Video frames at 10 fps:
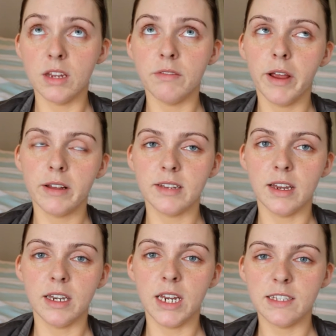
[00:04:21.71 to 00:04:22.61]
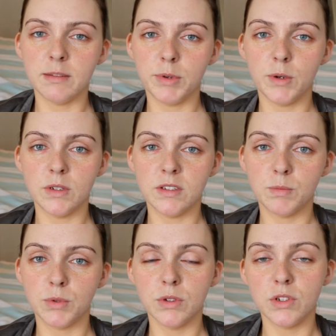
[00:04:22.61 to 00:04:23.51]
The Real Techniques beauty
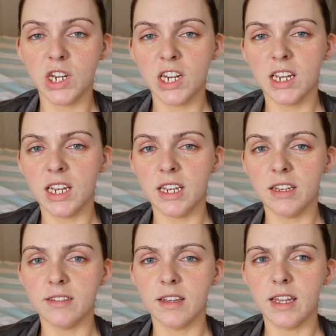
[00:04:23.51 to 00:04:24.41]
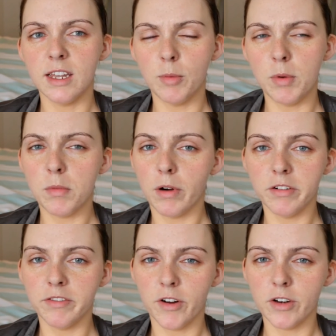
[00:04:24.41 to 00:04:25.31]
sponge is a little bit more
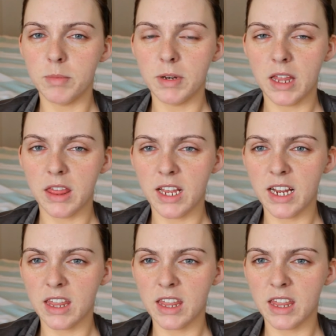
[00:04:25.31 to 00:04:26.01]
affordable, I think.